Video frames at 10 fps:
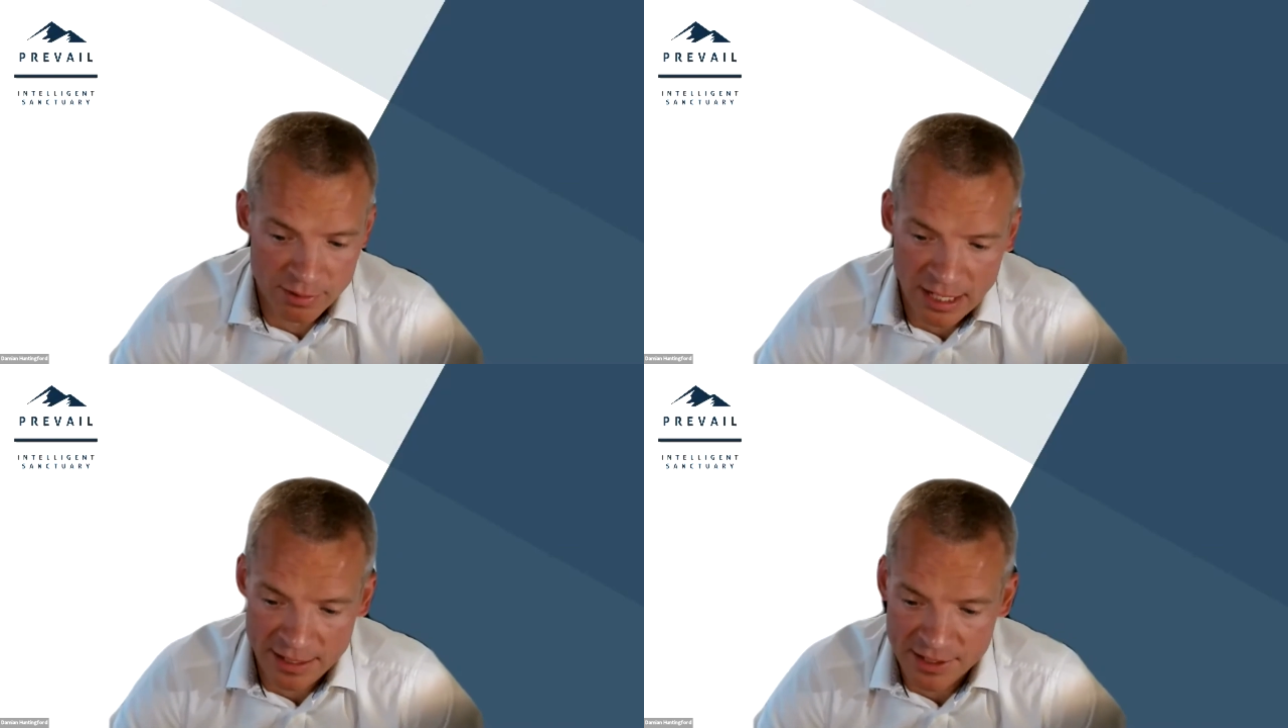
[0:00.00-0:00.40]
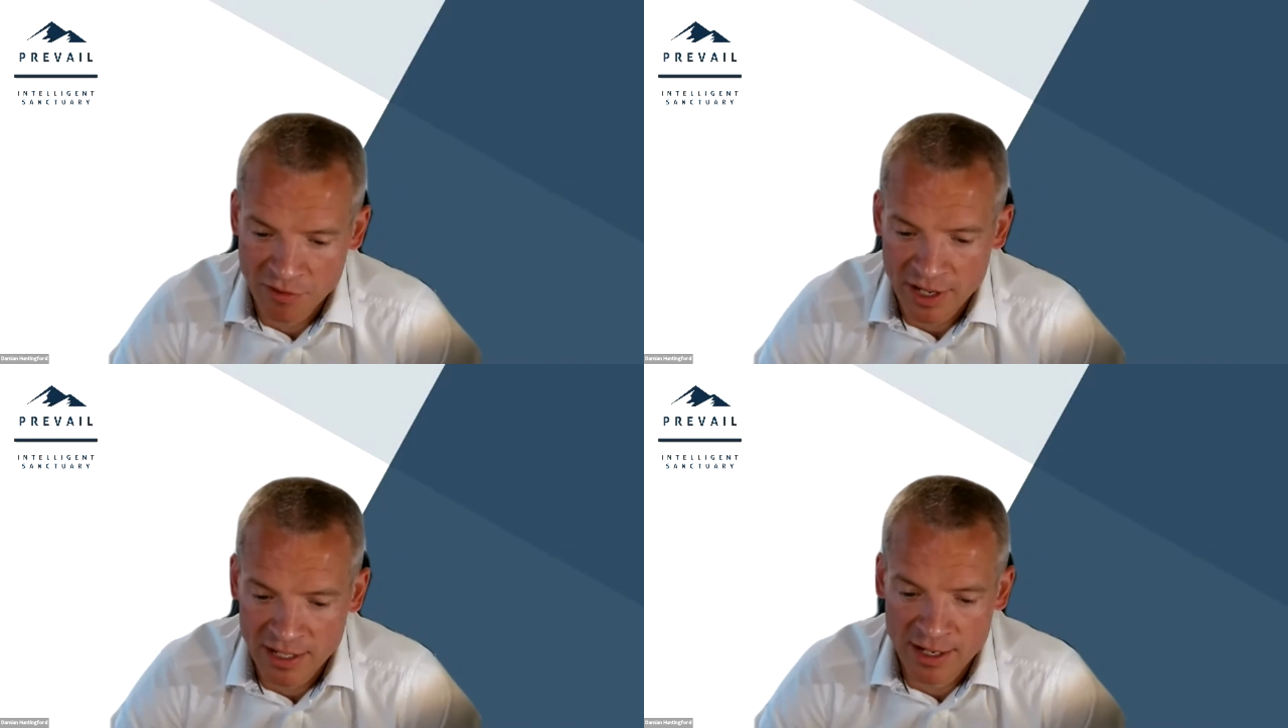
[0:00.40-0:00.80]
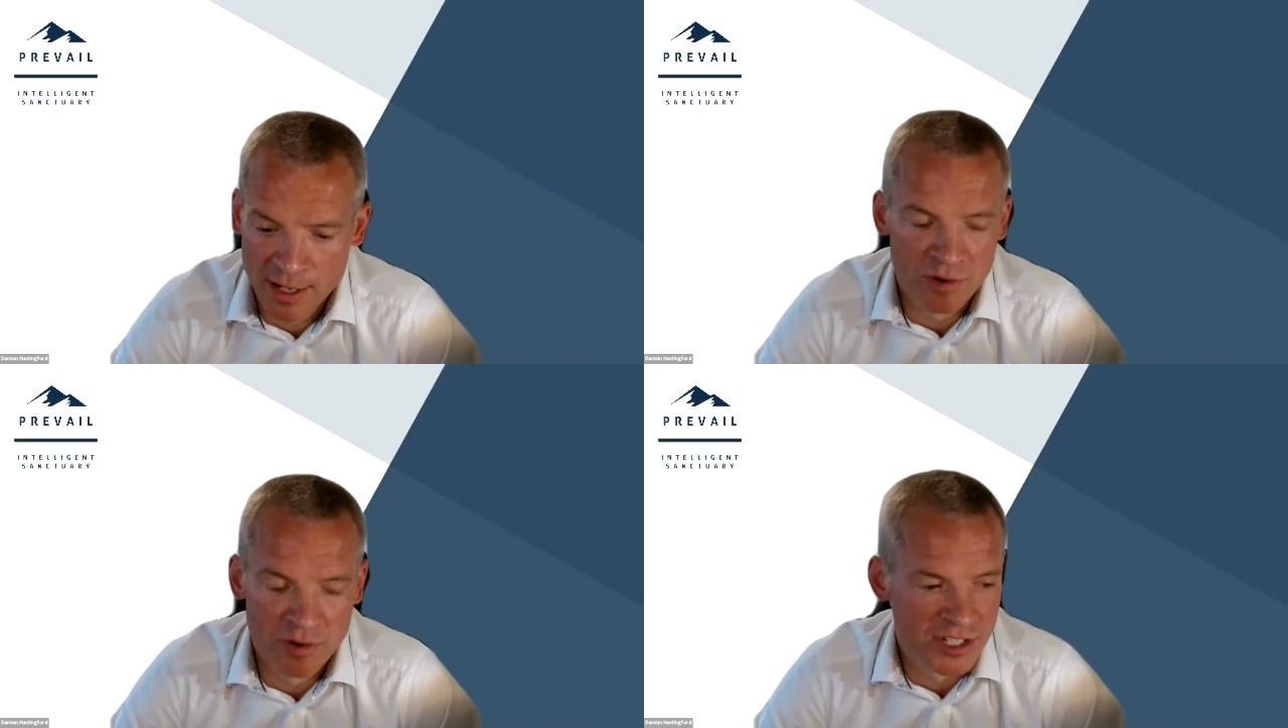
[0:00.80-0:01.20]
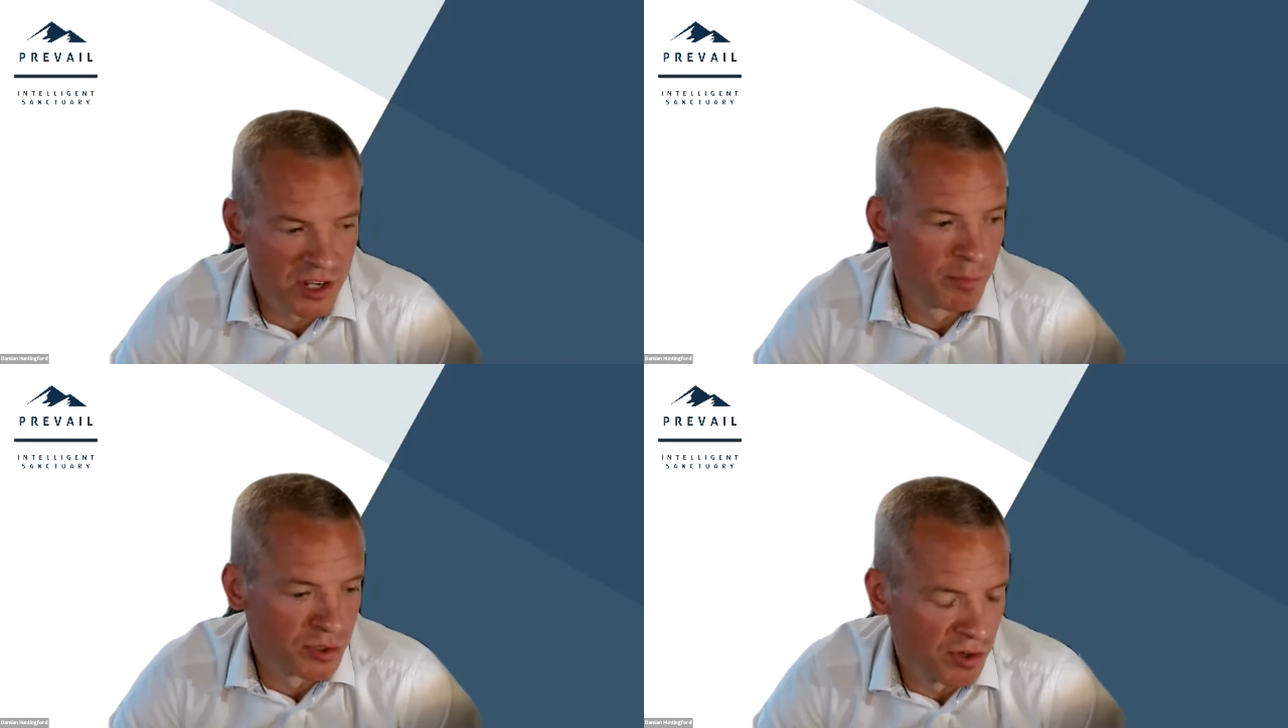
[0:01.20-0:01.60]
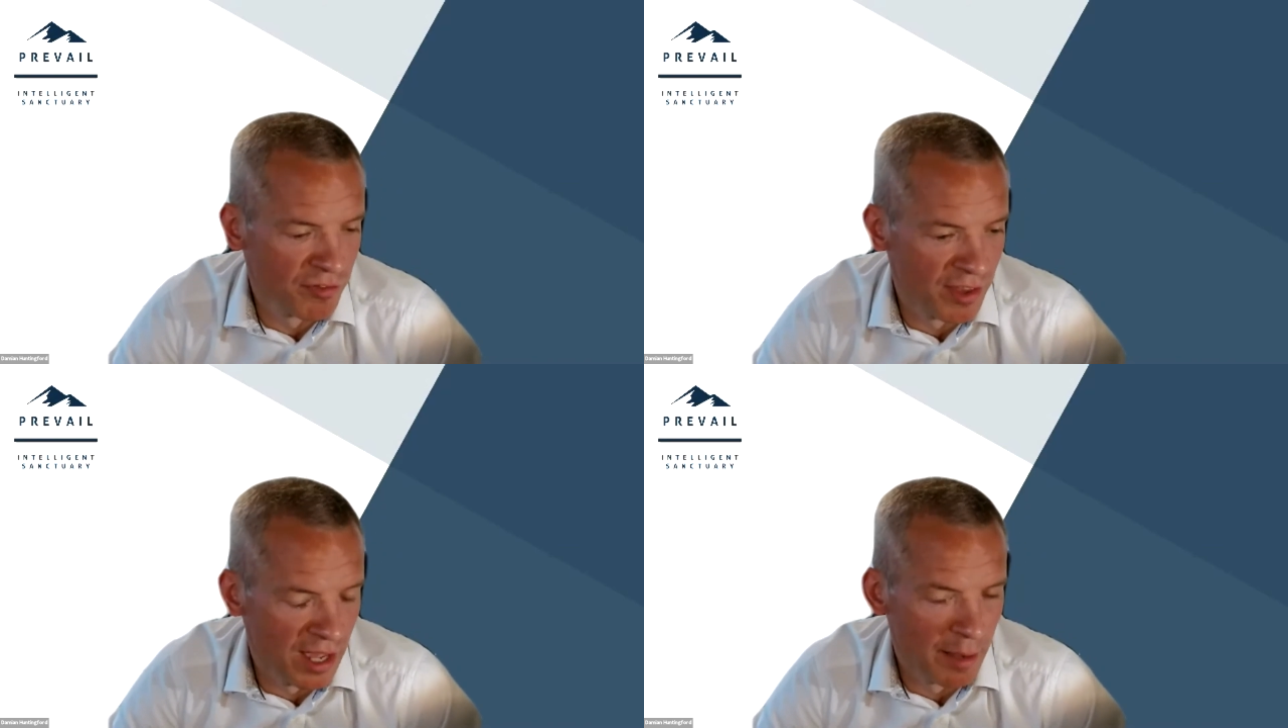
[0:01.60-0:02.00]
And we've had a number of examples
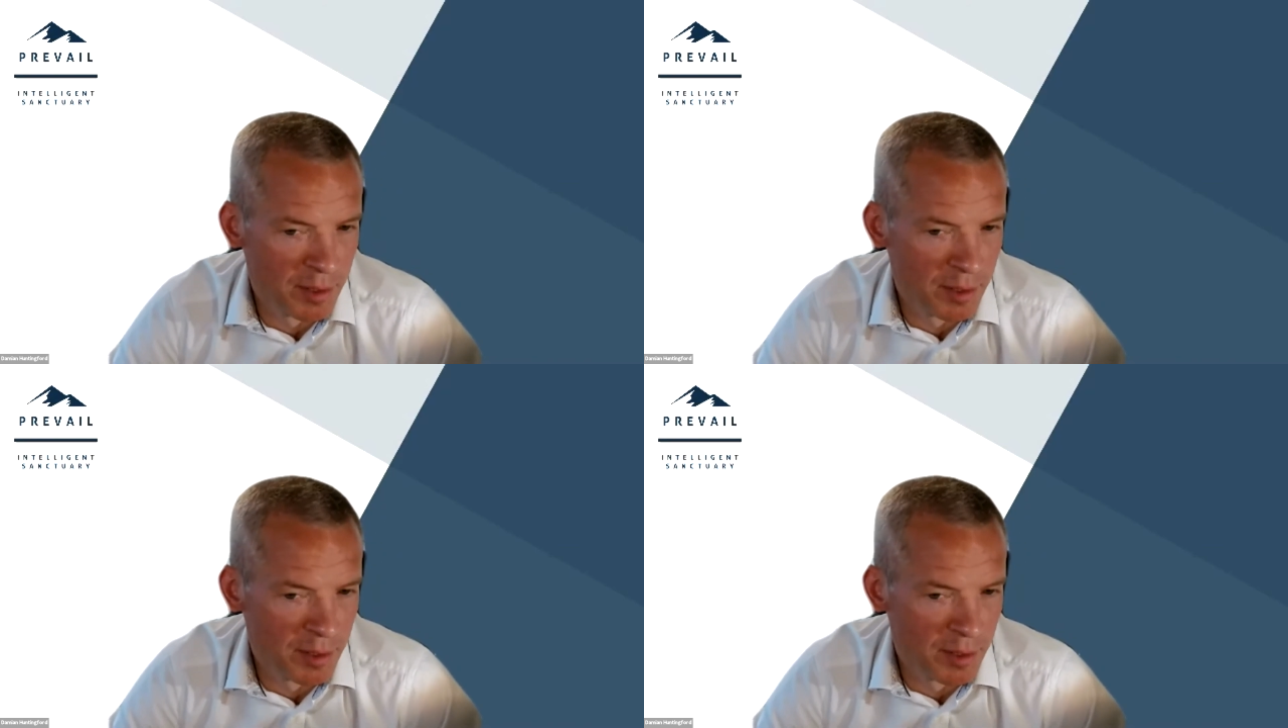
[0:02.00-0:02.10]
of that.